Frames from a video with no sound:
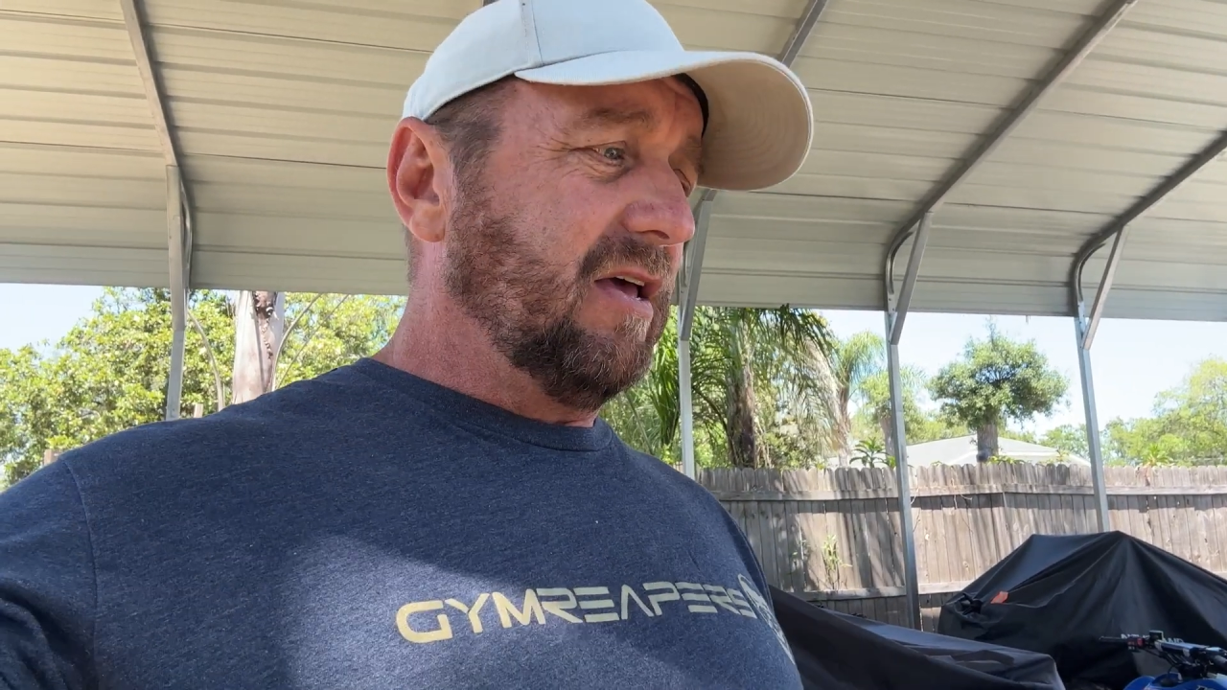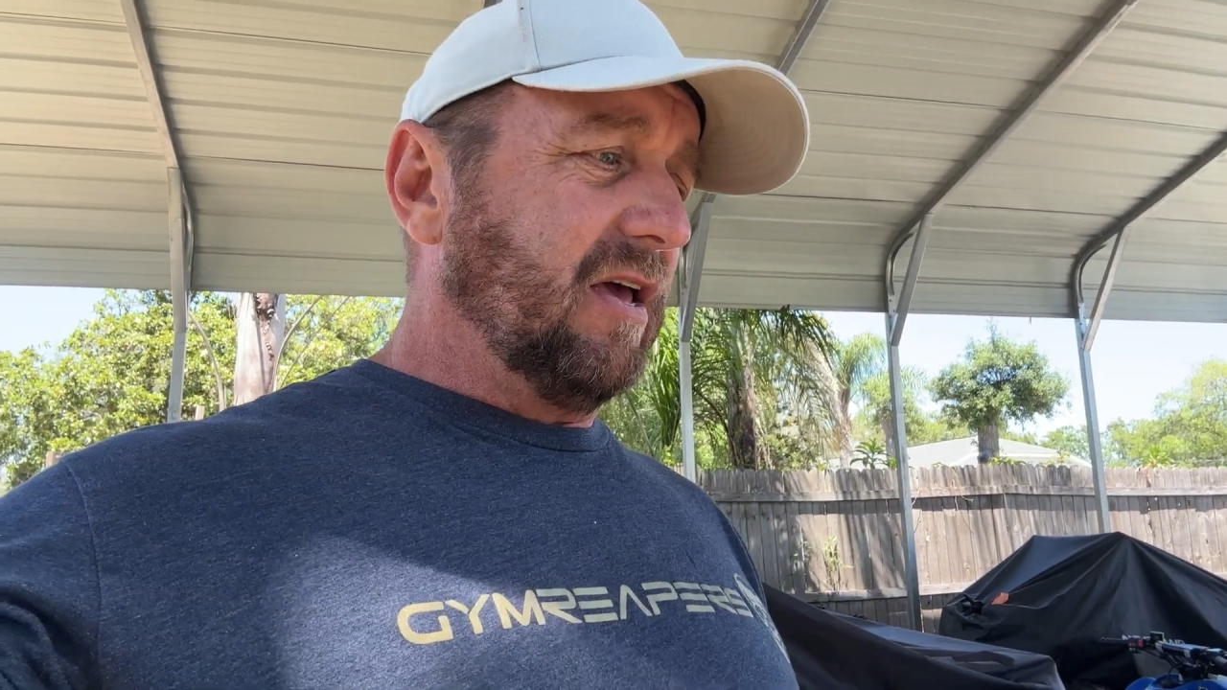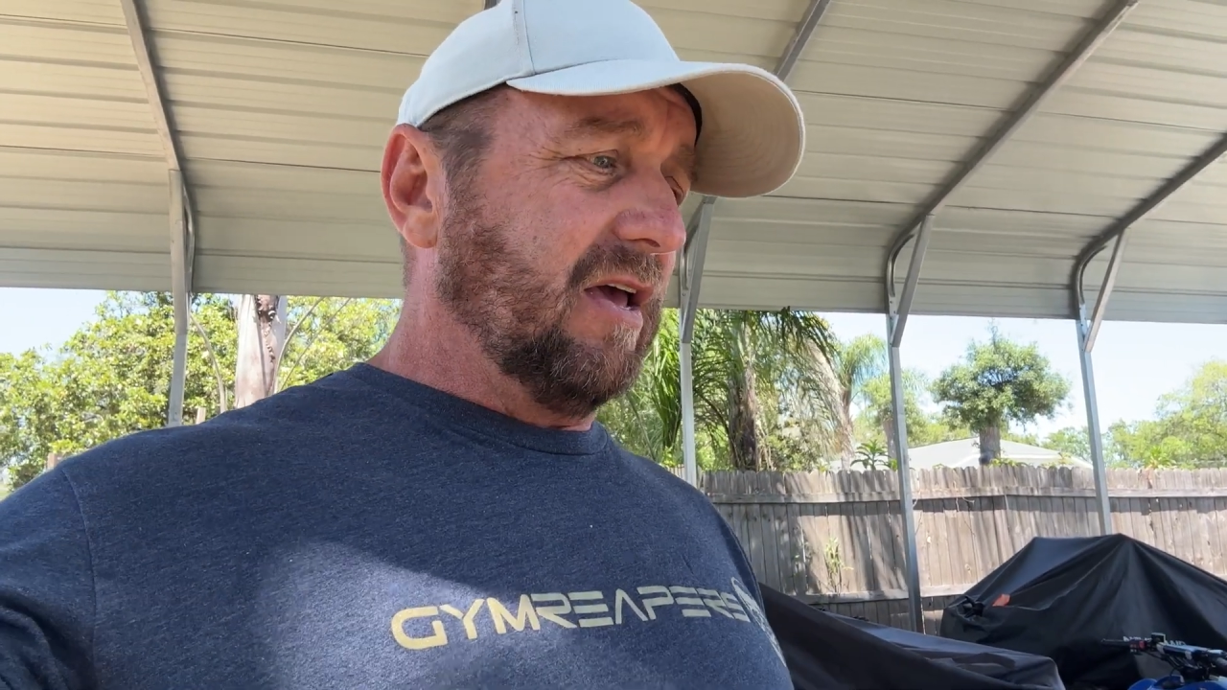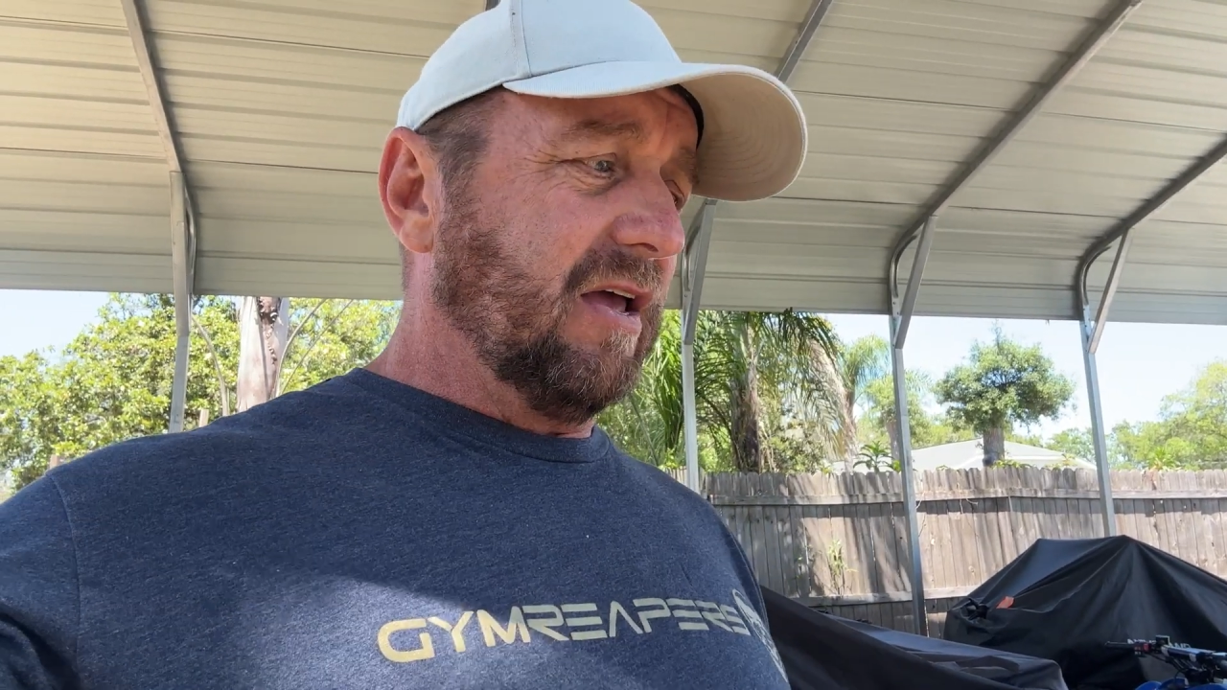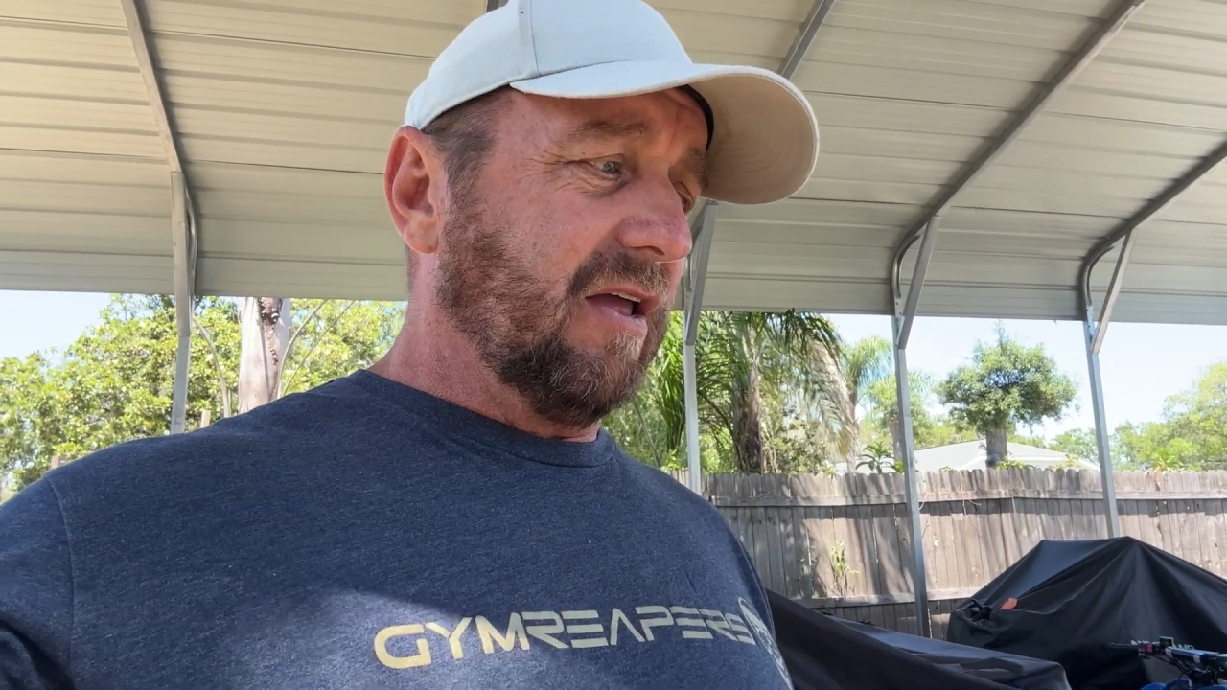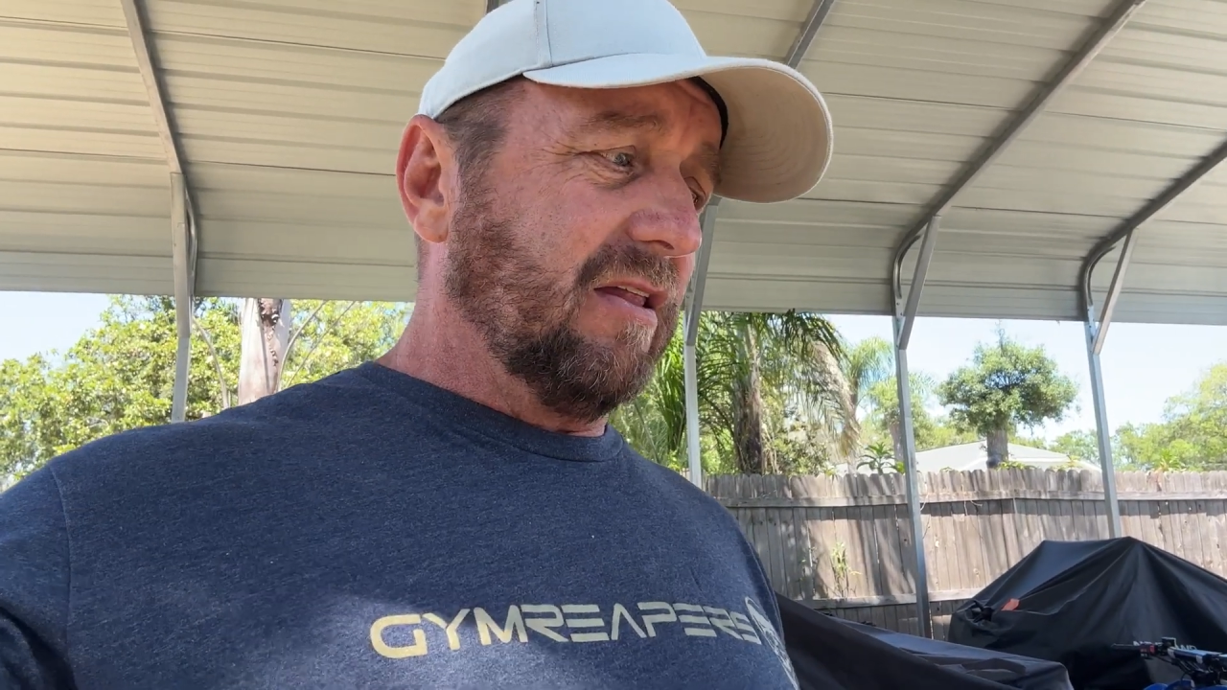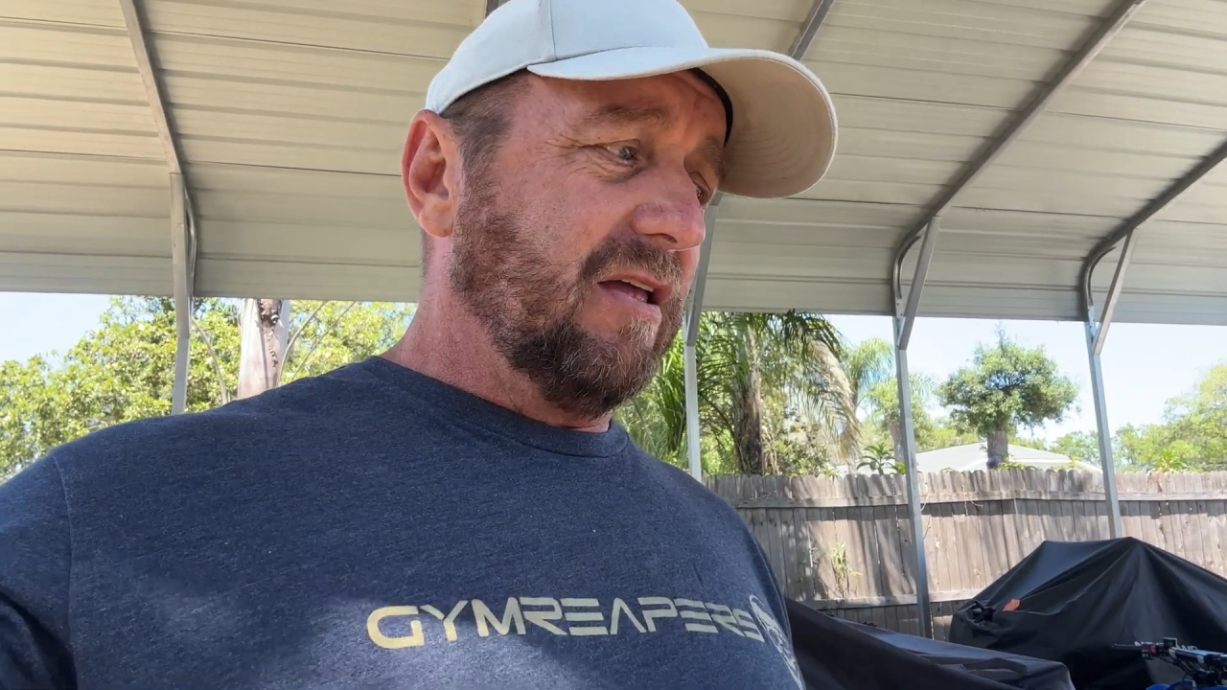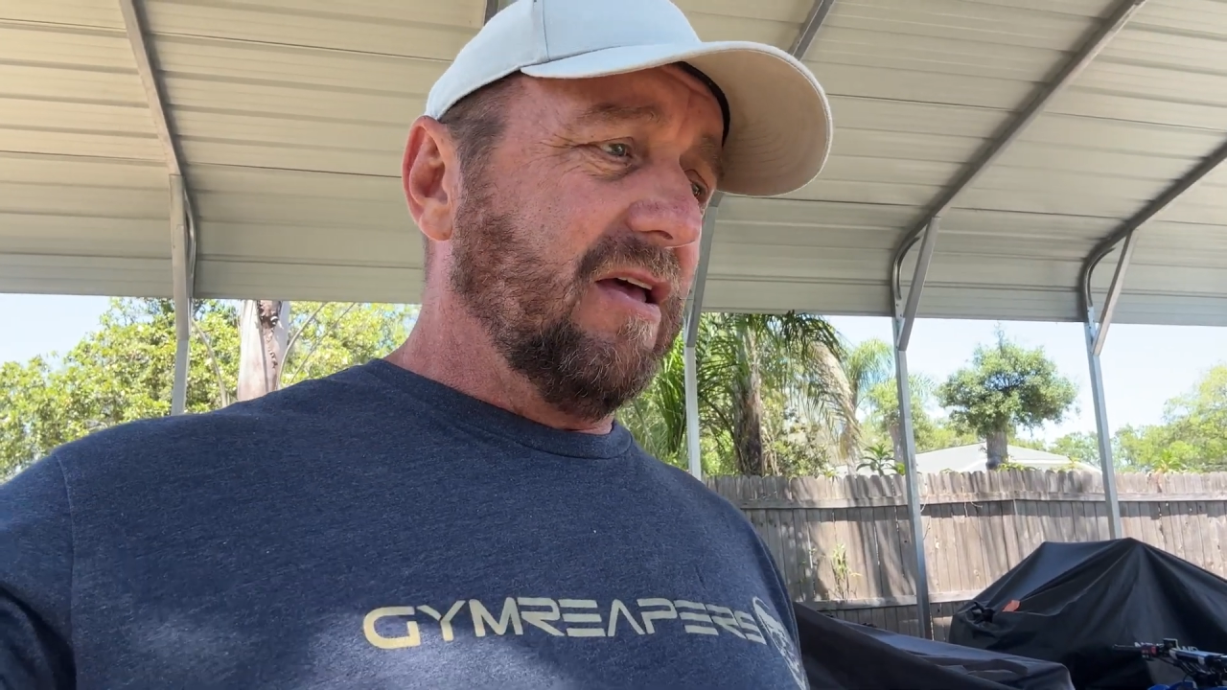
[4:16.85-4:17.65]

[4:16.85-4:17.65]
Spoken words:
and